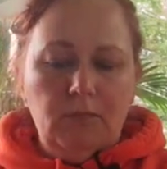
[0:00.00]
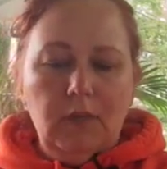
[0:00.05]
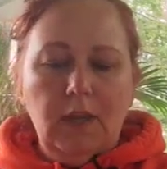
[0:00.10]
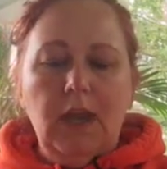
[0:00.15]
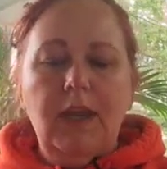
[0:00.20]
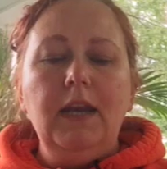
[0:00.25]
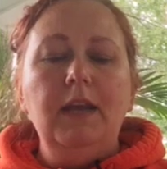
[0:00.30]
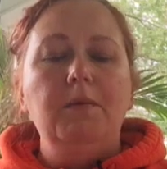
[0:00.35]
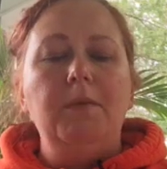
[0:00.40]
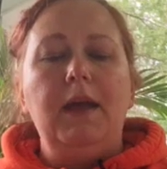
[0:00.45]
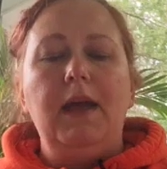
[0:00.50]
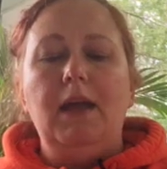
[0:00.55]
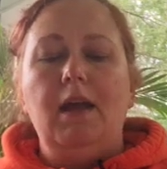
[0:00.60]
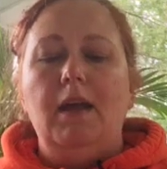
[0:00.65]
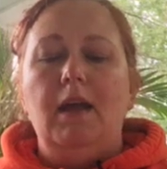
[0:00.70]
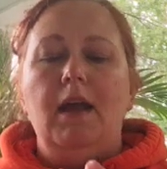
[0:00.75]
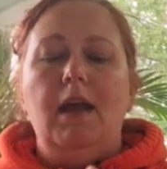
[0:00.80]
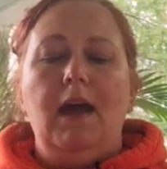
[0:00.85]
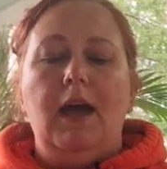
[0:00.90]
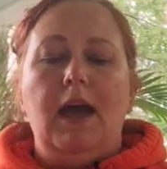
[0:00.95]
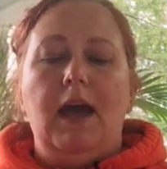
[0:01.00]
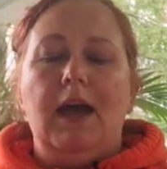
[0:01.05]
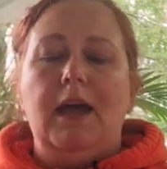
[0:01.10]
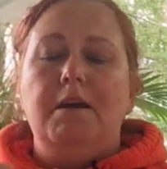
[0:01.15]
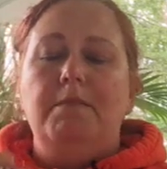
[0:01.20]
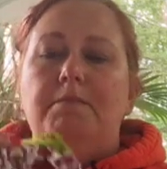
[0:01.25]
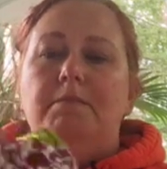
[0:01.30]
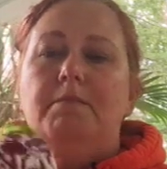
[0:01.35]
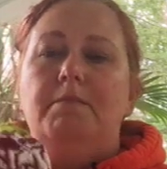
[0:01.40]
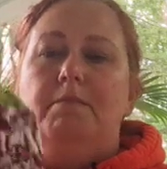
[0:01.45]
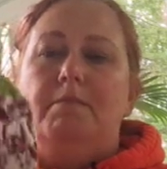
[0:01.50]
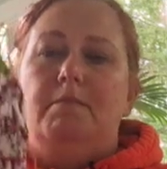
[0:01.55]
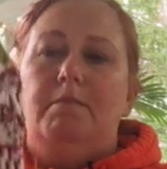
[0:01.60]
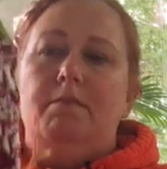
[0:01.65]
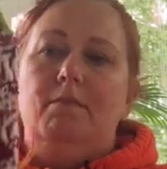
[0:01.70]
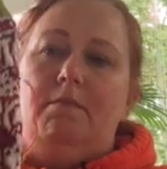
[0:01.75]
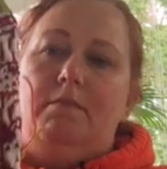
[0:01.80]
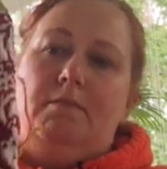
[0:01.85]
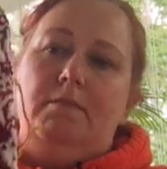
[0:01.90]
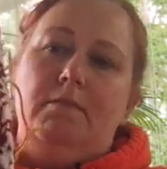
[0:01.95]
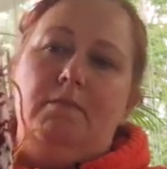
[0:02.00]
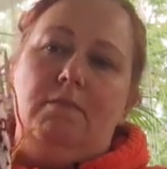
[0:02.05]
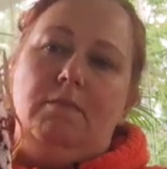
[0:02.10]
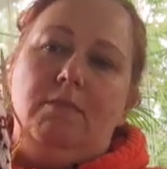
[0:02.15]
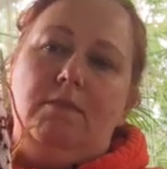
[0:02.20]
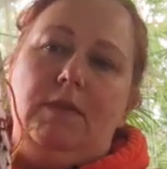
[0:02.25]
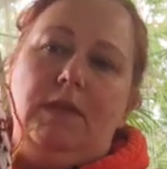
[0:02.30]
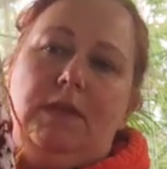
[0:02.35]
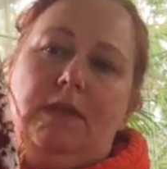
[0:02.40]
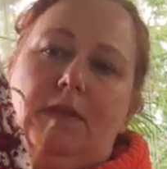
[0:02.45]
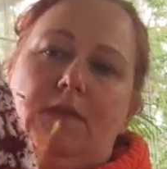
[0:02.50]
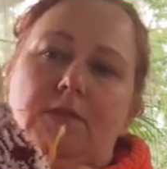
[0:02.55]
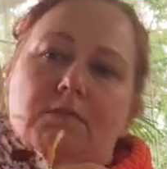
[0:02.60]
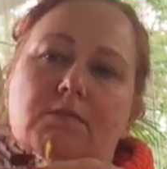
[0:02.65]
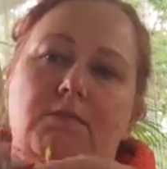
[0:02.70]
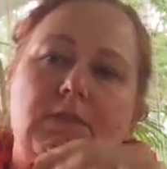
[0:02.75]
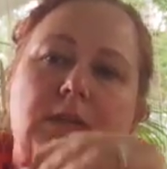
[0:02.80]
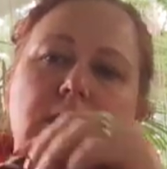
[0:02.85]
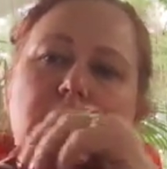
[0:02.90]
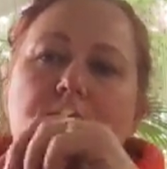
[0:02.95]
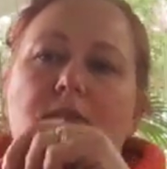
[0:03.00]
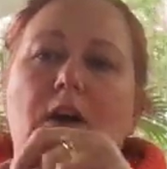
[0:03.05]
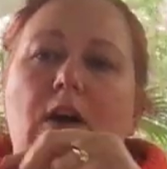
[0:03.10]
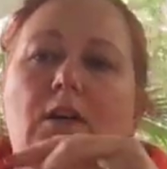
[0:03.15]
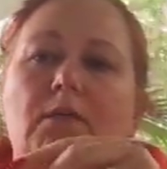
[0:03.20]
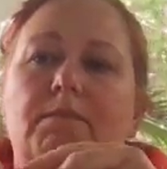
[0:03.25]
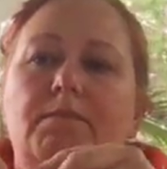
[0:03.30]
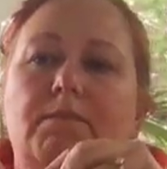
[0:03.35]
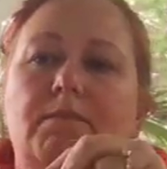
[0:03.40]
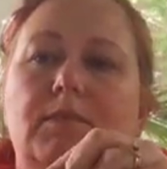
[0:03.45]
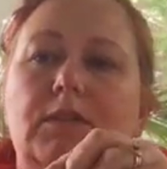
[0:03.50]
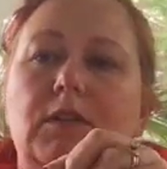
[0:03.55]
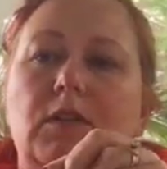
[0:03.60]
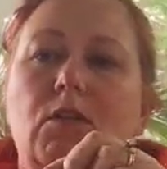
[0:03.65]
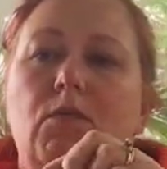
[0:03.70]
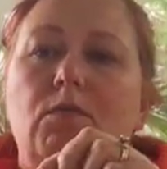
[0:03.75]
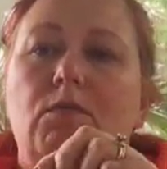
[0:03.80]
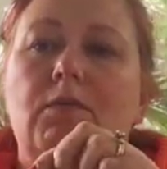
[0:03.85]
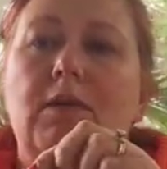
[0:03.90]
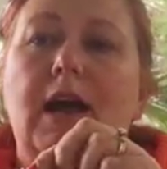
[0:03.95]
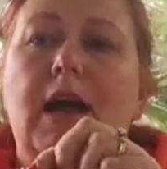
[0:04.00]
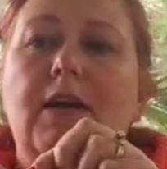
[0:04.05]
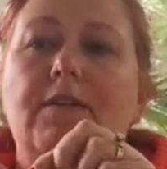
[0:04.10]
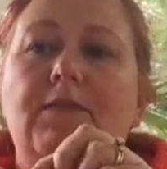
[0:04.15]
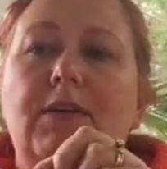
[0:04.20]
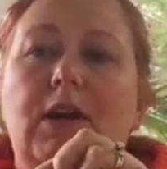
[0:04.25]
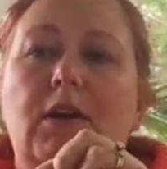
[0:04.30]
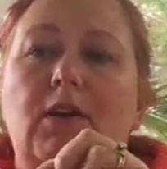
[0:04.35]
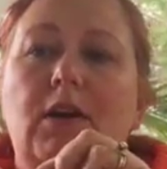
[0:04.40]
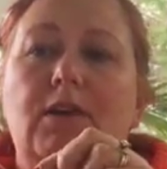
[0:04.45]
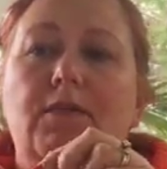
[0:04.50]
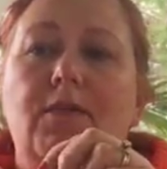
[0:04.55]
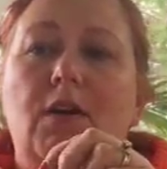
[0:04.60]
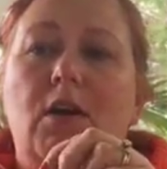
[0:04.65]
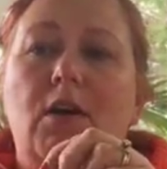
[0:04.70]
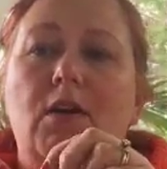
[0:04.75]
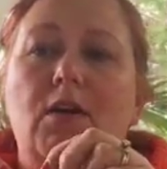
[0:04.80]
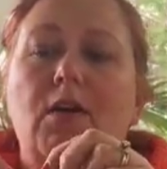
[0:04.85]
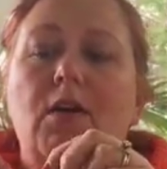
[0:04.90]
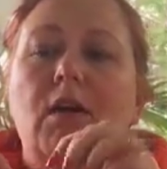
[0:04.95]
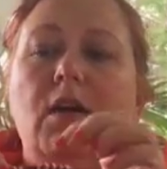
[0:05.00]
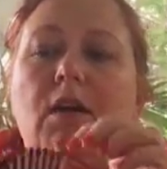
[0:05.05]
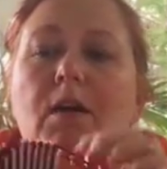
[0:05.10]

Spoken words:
Anyway, I'm this far, so not very far,